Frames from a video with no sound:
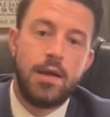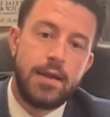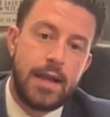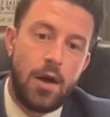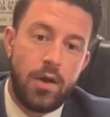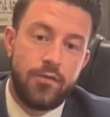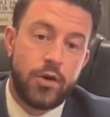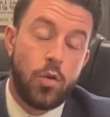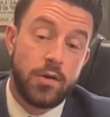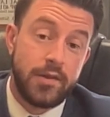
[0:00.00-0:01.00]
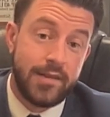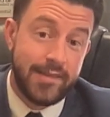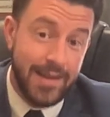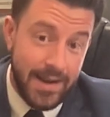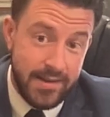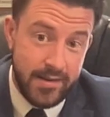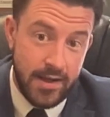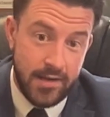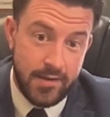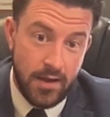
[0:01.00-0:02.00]
Now, if the court decides to
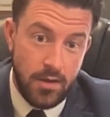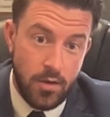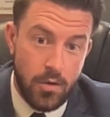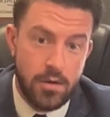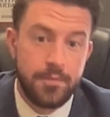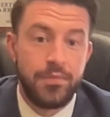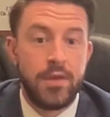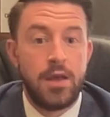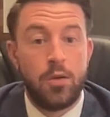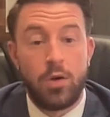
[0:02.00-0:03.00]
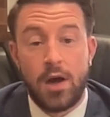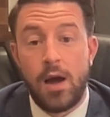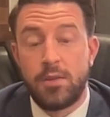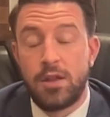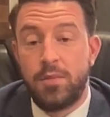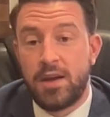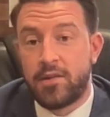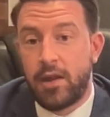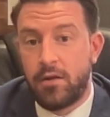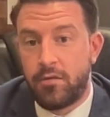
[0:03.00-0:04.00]
extend the order, it will commonly be
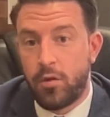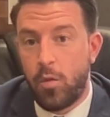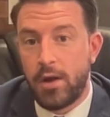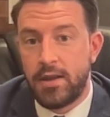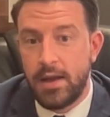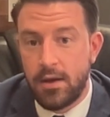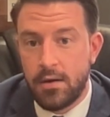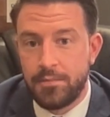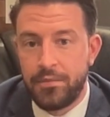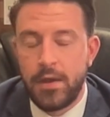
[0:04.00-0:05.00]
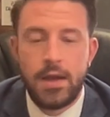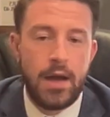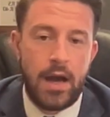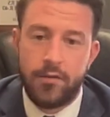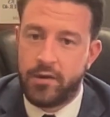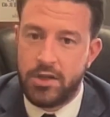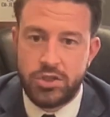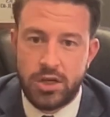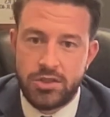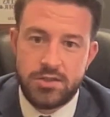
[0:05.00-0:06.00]
extended for 1 year. I've seen
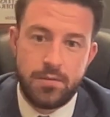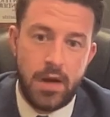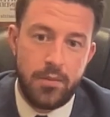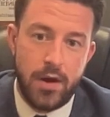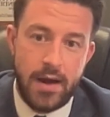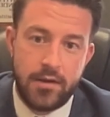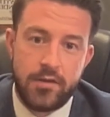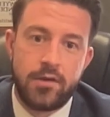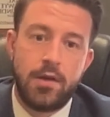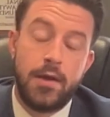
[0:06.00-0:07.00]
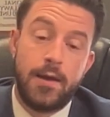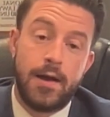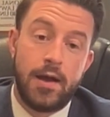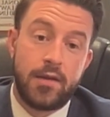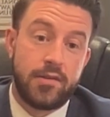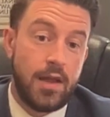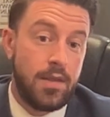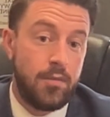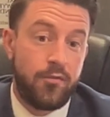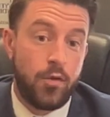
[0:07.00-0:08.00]
judges in my practice extend
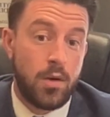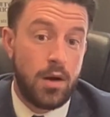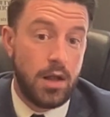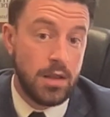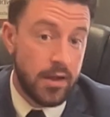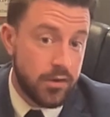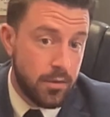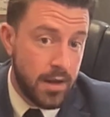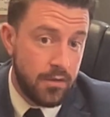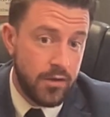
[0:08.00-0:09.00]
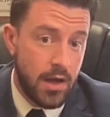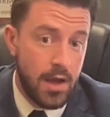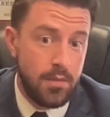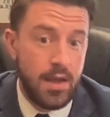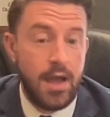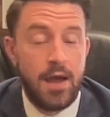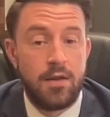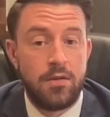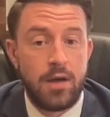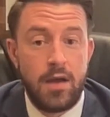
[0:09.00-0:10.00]
them for a lesser amount of time,
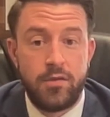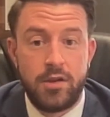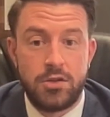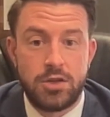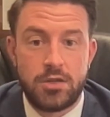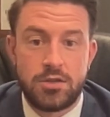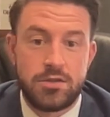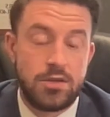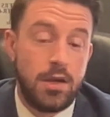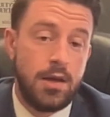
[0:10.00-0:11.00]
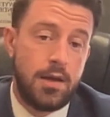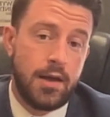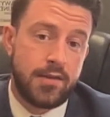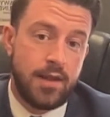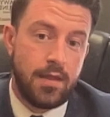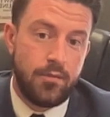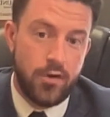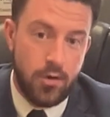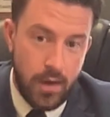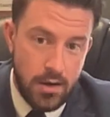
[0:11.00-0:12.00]
and I've seen judges extend them for
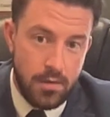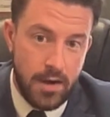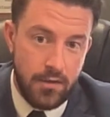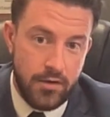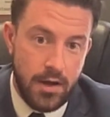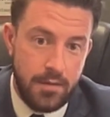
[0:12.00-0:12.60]
a greater amount of time.